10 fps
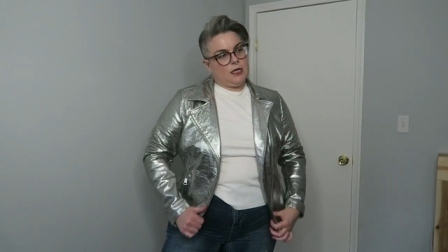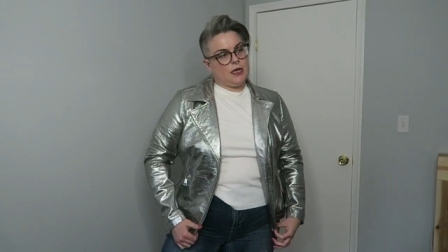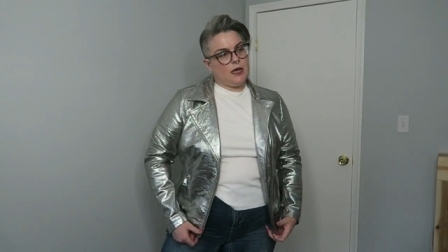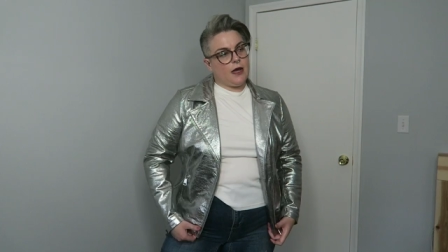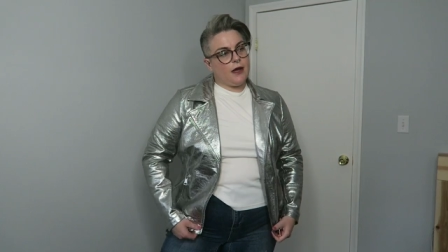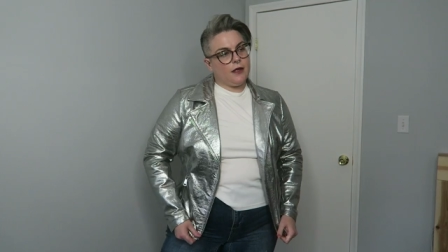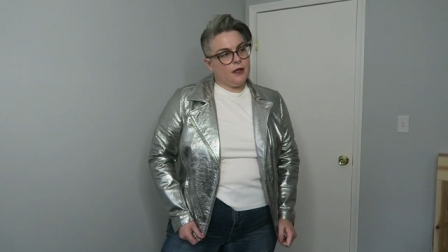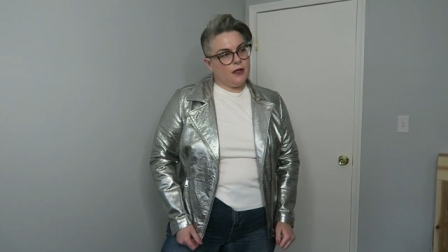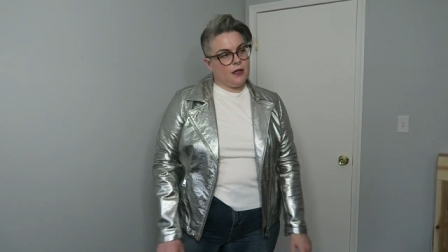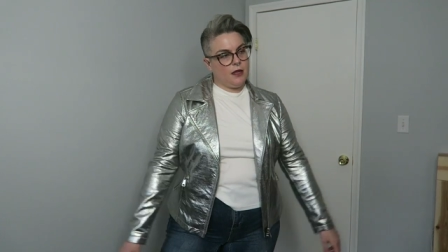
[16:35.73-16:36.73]

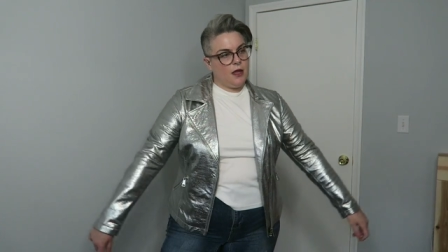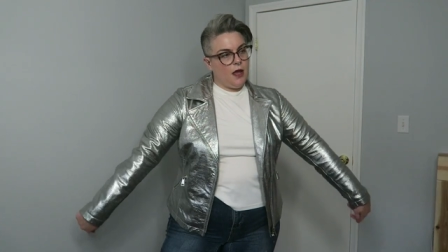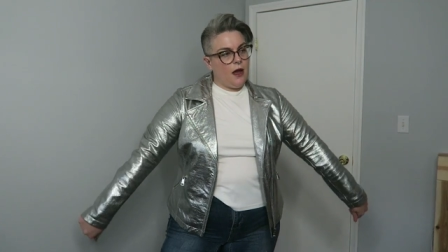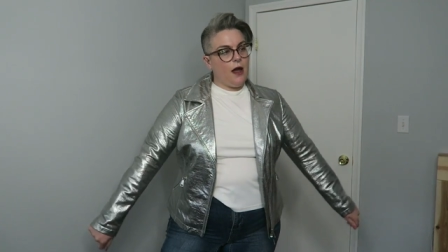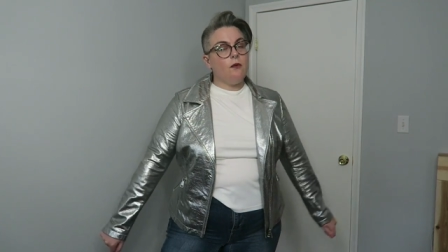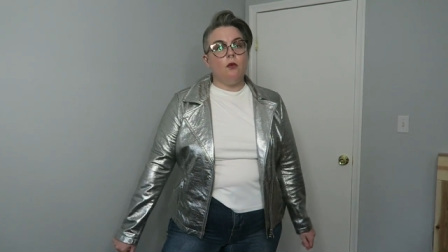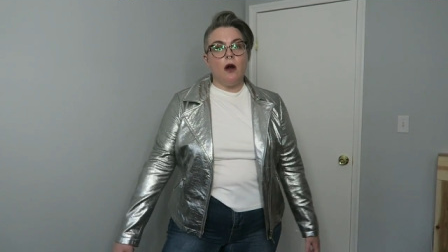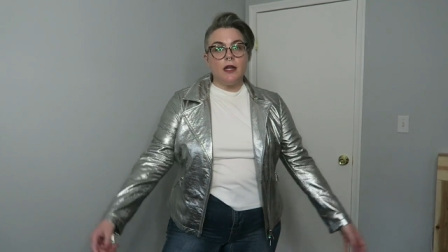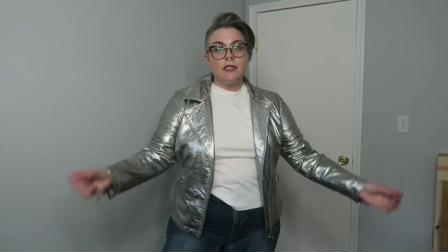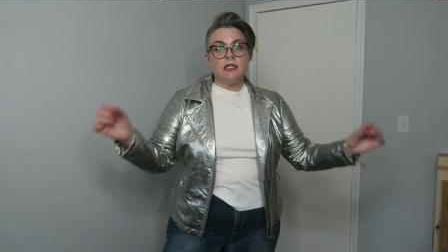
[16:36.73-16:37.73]
Yeah, I
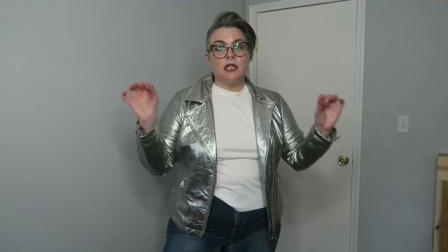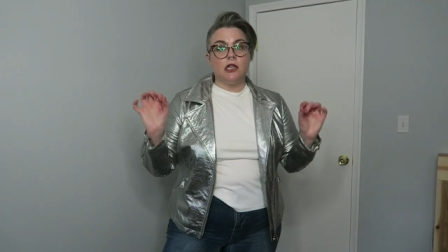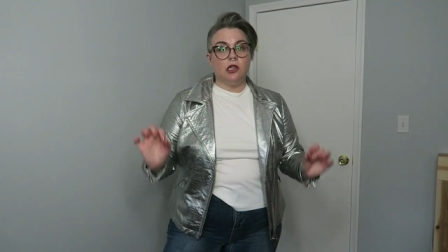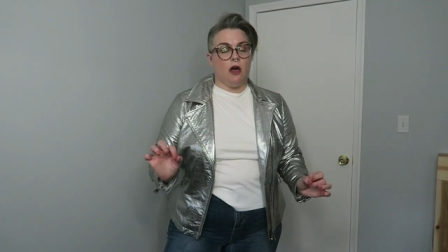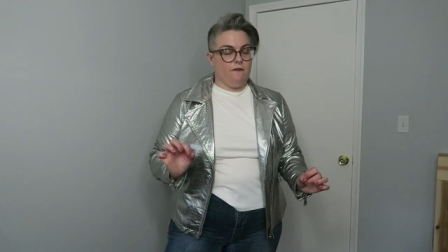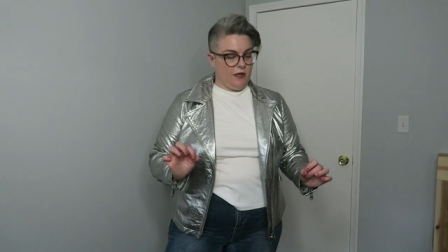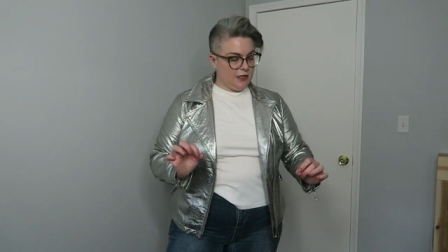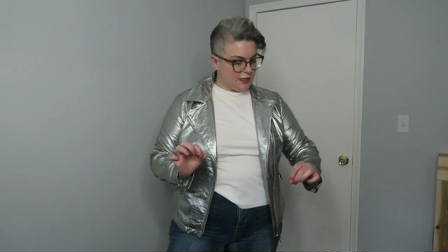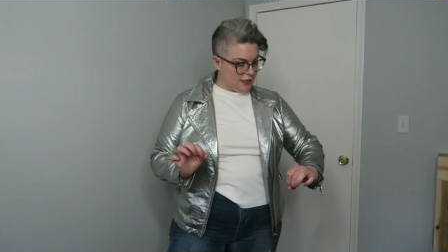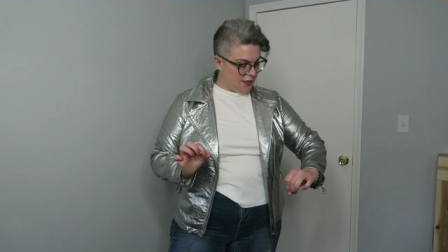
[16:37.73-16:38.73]
wanted to love
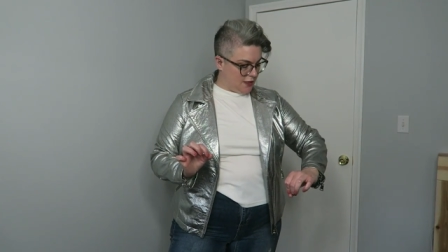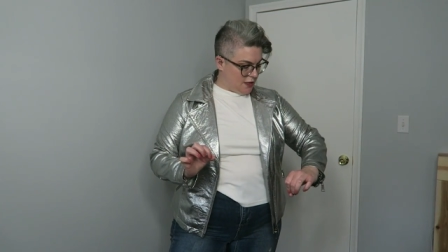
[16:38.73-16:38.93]
it.